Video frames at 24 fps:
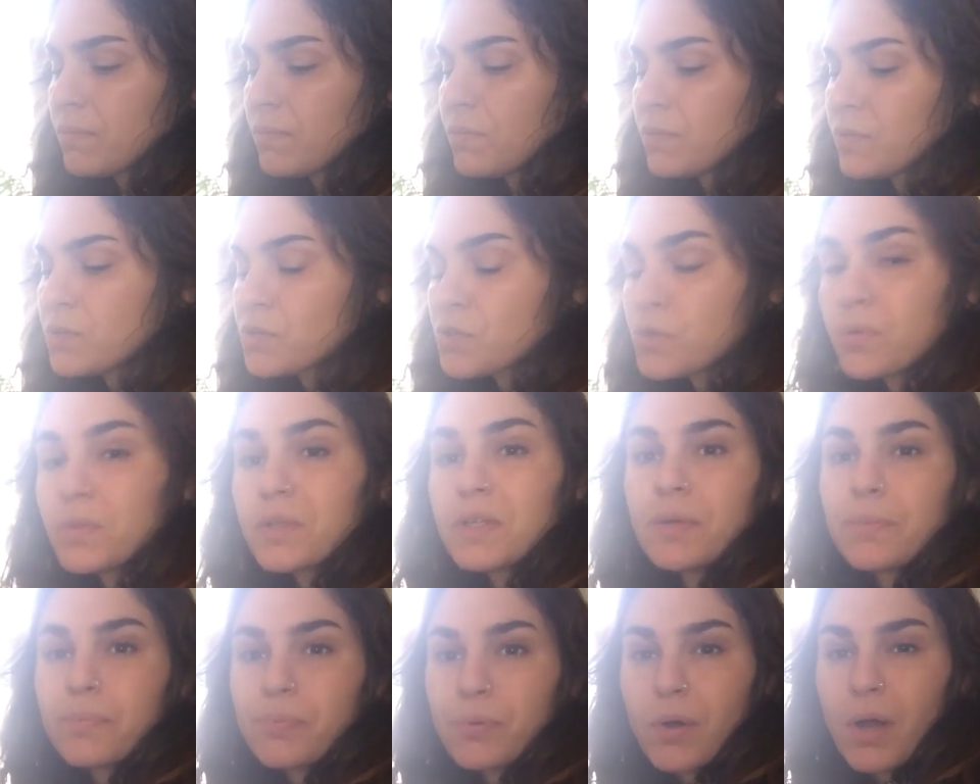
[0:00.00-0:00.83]
there's
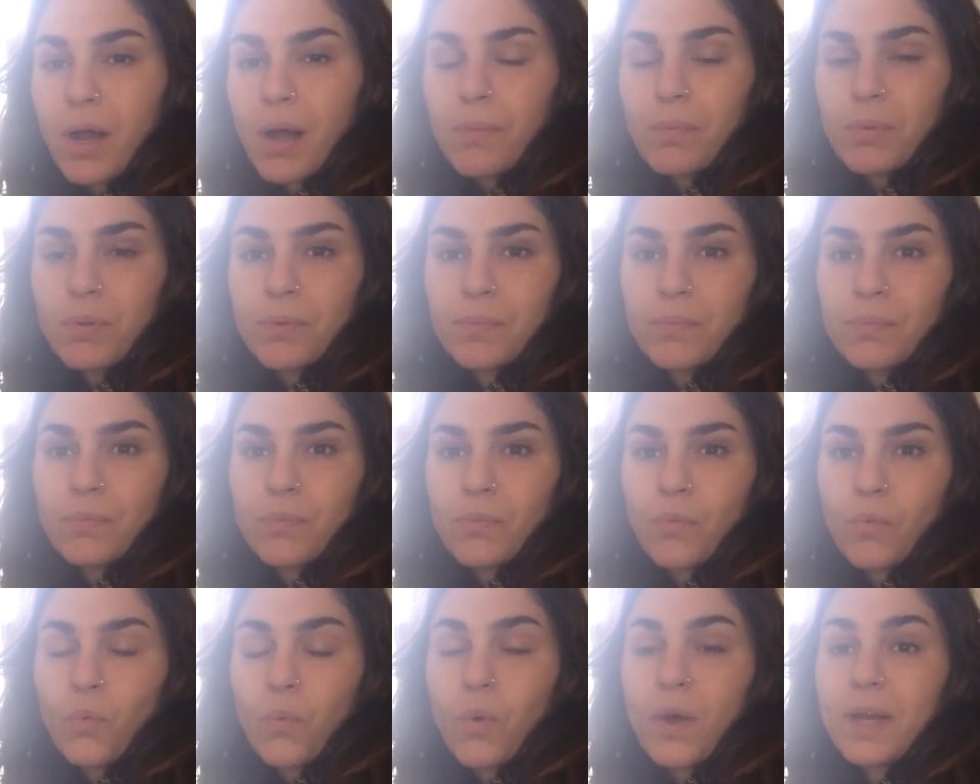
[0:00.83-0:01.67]
only a
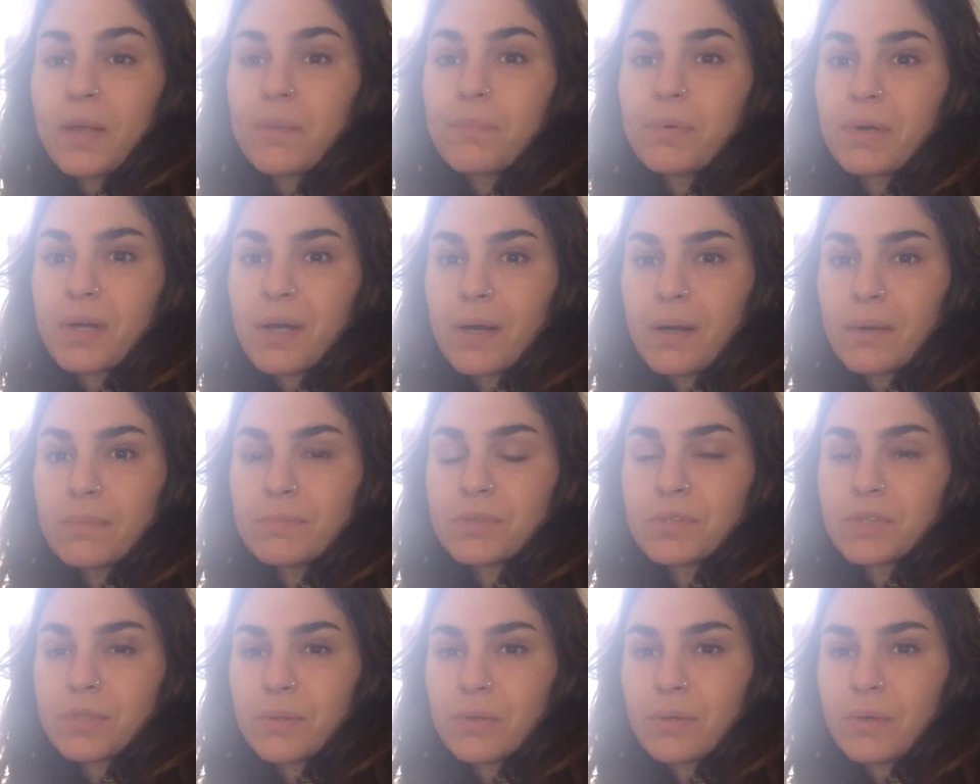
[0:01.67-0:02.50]
problem when it
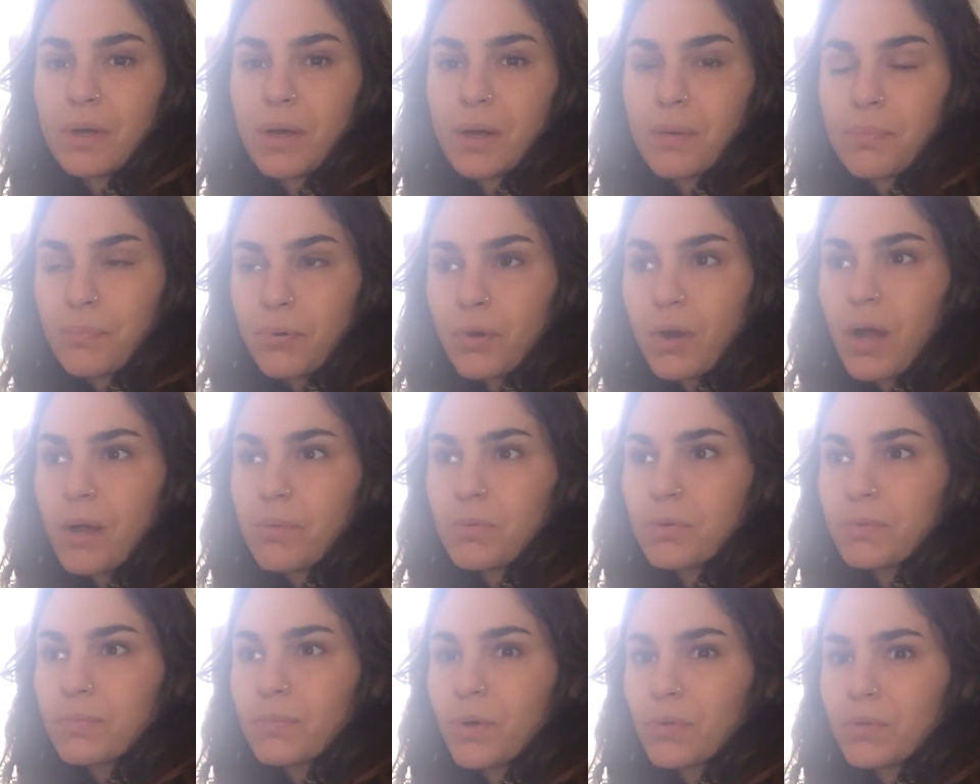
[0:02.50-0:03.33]
becomes a
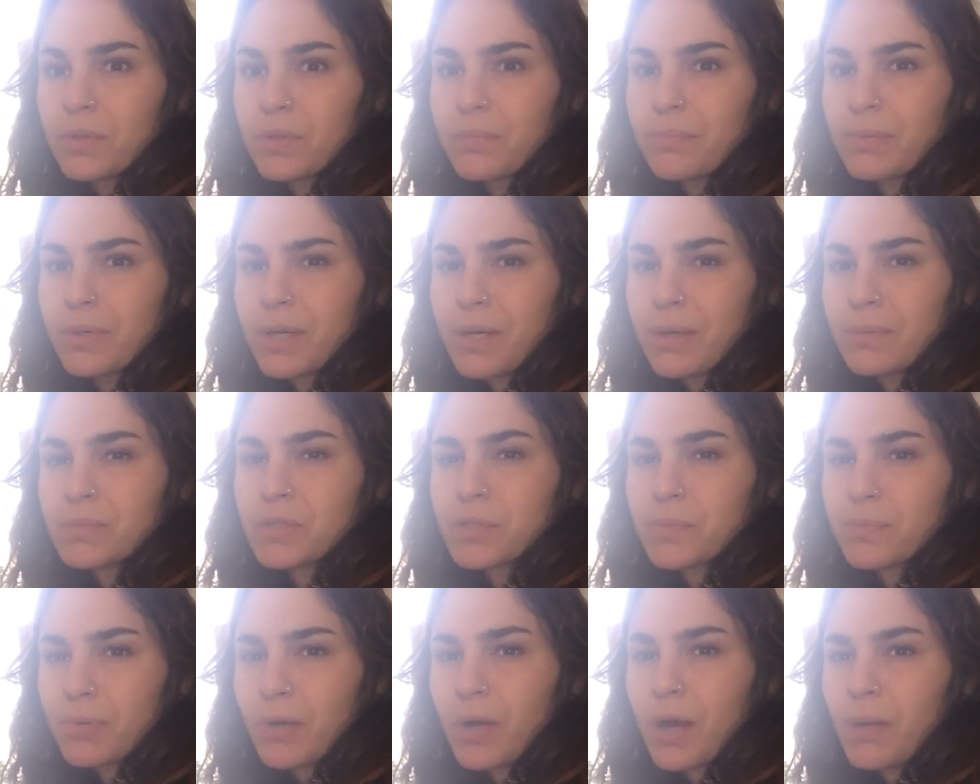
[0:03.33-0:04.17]
problem only
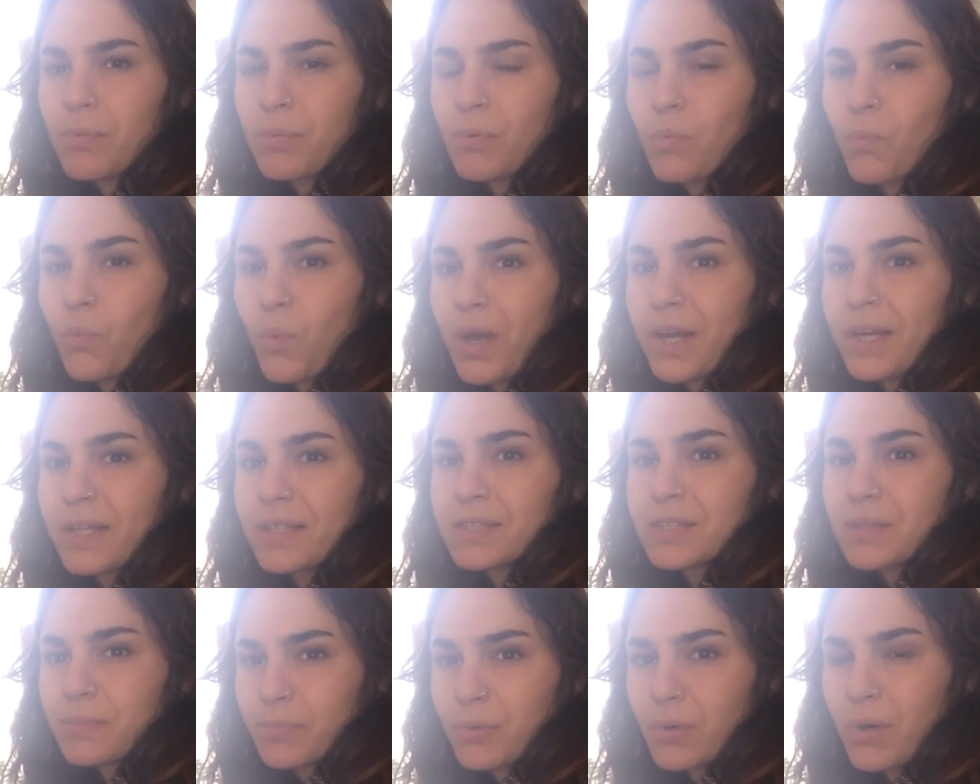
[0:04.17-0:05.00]
becomes a problem when
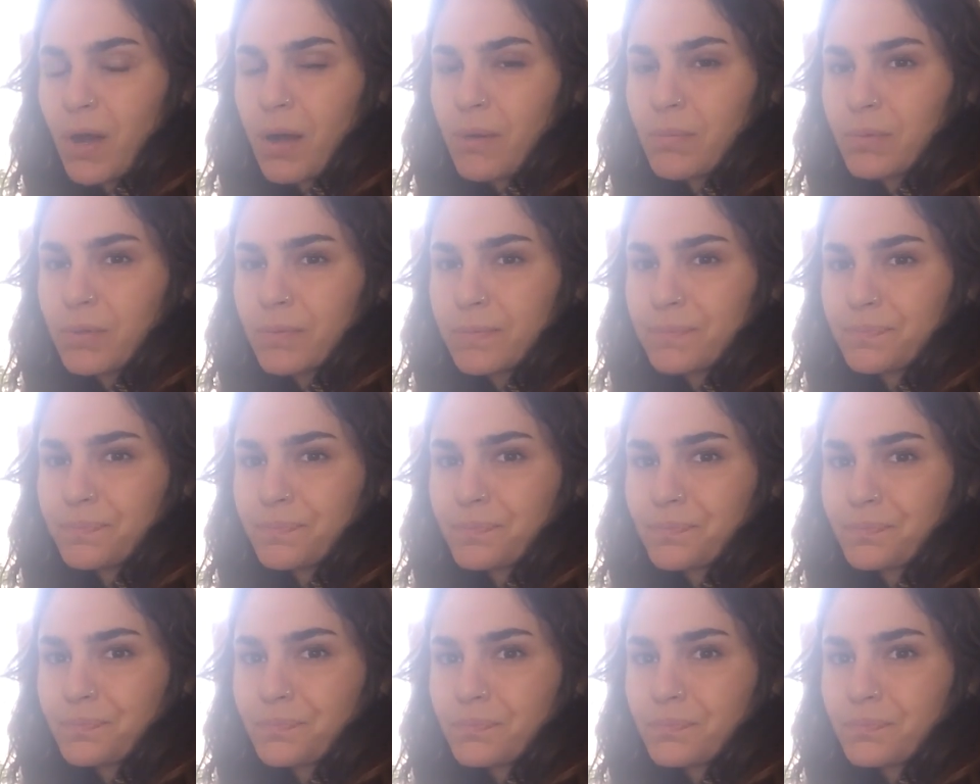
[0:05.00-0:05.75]
it's a problem.